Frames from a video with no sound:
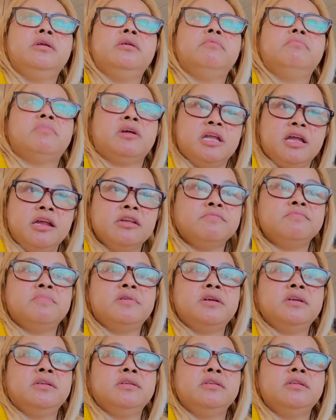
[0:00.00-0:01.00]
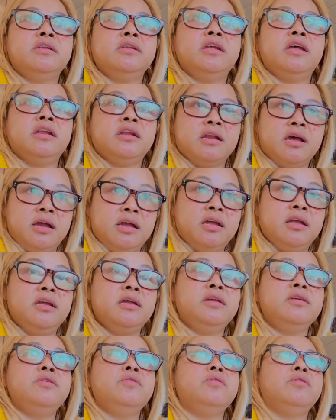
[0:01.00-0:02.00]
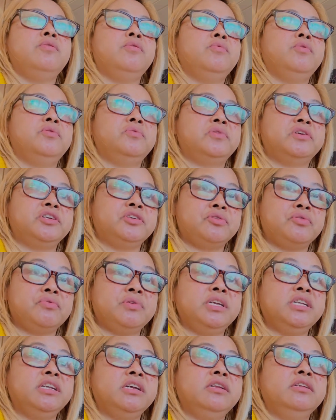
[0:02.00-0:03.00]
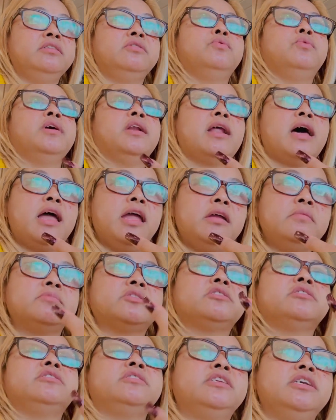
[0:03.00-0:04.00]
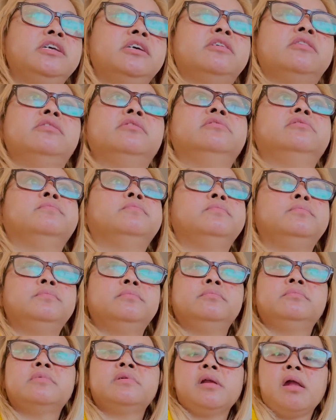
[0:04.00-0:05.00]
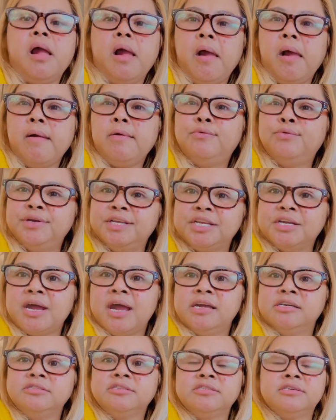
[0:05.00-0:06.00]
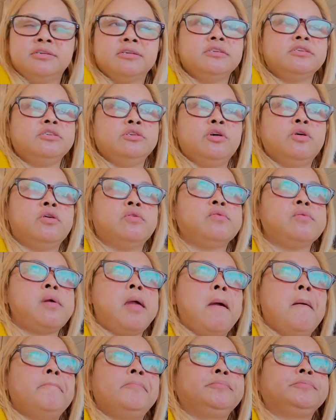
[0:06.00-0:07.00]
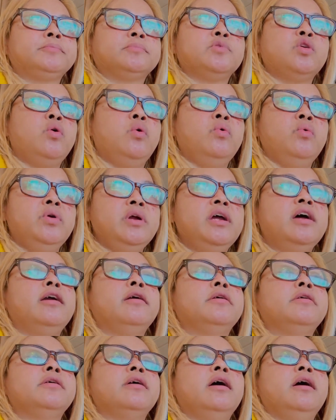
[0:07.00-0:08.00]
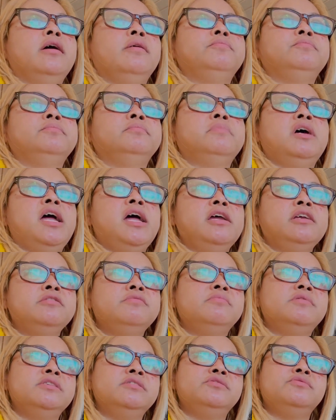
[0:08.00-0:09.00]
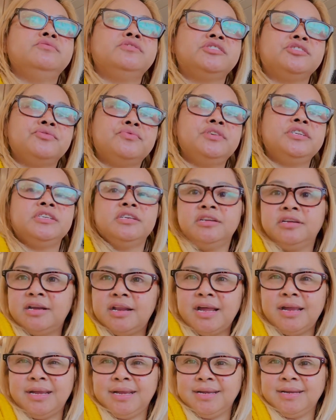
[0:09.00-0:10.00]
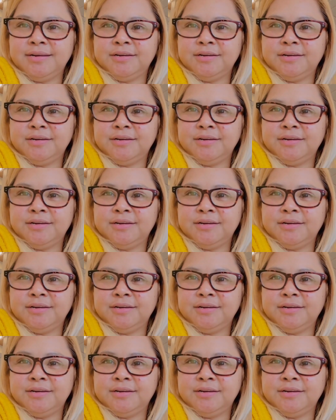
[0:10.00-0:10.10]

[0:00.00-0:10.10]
my husband and we were treated well. I am still with Kaiser, so we are. My husband was treated like